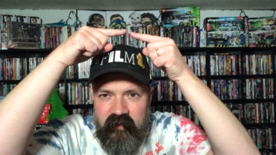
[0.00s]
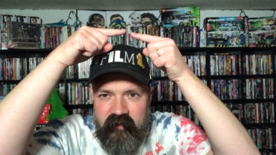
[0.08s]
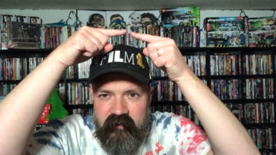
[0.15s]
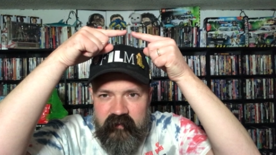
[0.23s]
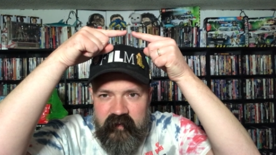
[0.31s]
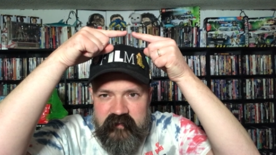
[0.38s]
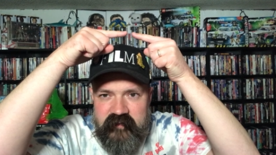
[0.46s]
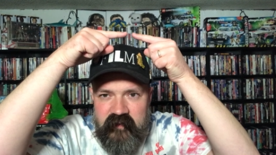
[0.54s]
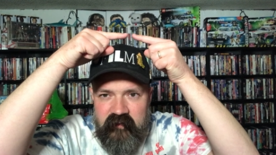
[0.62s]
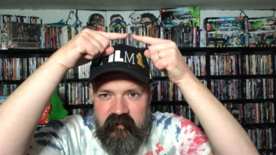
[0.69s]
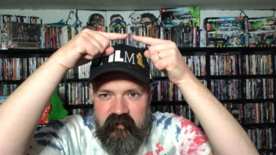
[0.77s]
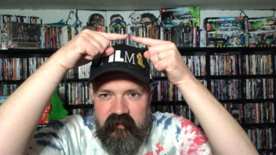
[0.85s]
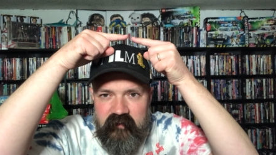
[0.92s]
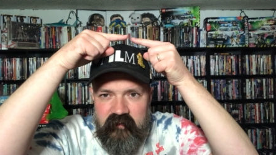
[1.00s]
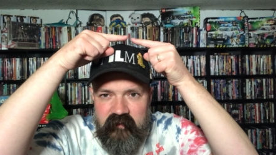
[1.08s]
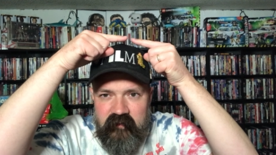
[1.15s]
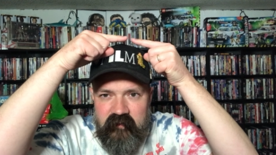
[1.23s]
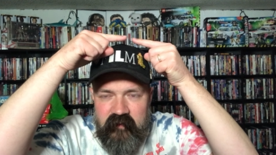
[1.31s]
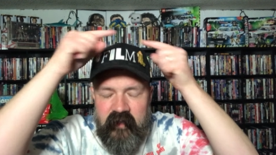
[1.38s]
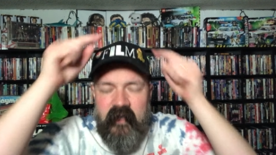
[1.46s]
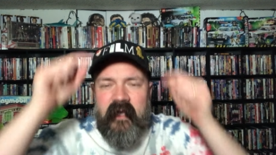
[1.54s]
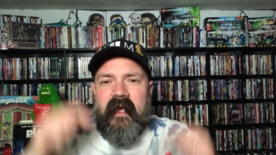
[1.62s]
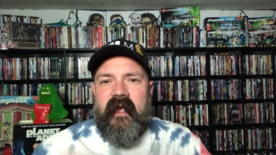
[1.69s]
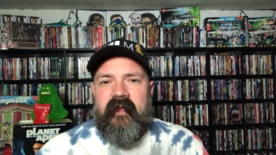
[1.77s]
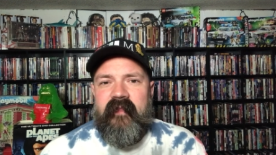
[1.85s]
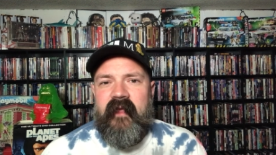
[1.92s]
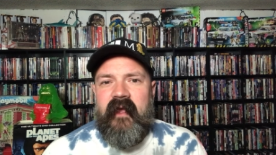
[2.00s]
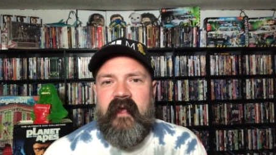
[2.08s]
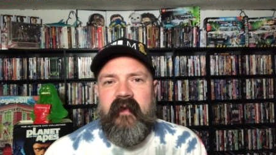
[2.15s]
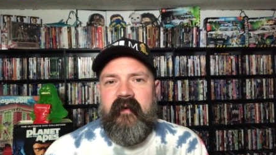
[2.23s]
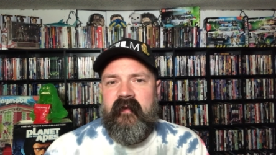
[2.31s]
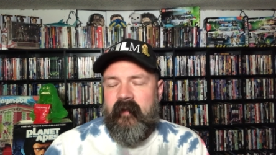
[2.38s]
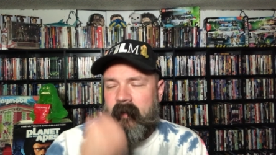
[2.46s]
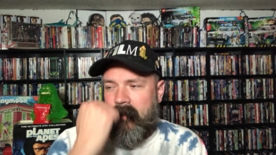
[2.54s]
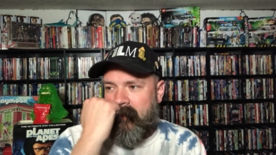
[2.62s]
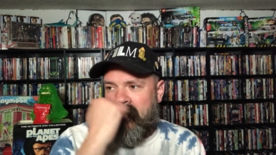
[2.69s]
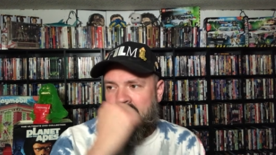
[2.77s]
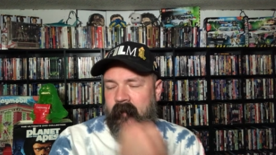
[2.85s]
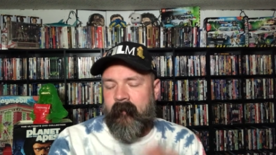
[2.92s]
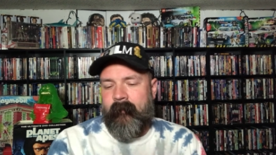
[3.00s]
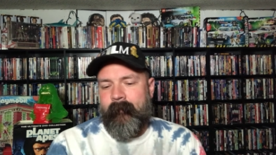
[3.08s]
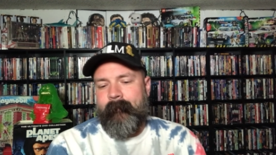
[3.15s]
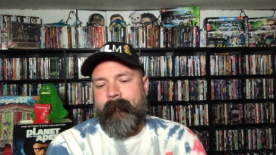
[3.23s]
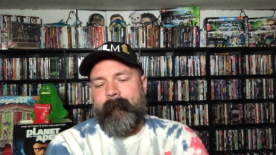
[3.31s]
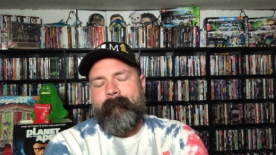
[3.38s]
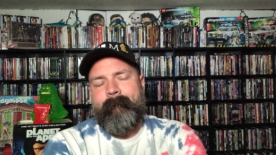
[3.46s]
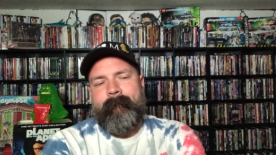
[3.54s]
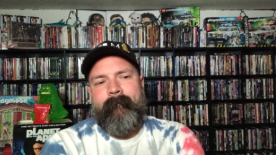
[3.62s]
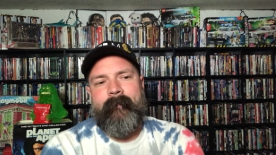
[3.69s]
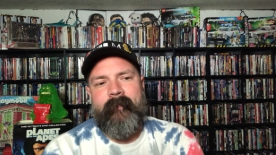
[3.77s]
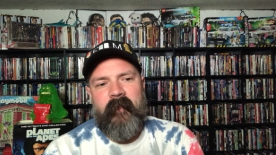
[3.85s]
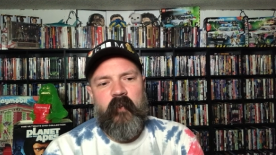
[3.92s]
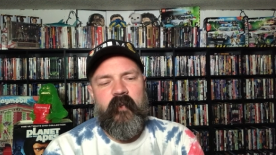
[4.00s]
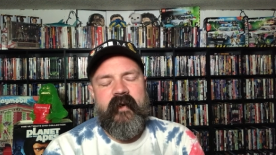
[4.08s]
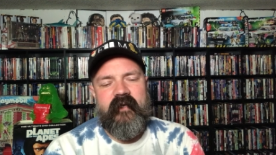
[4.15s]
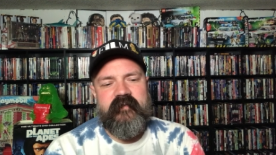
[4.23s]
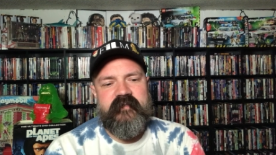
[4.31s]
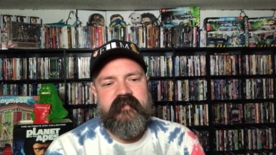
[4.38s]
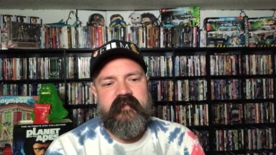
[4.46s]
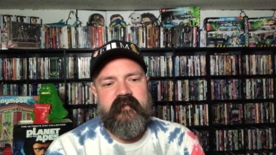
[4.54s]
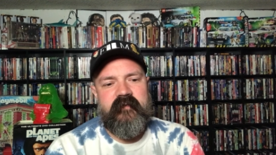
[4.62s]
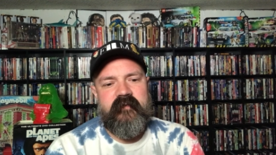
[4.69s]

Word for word: I think that's it. And then, um, what else?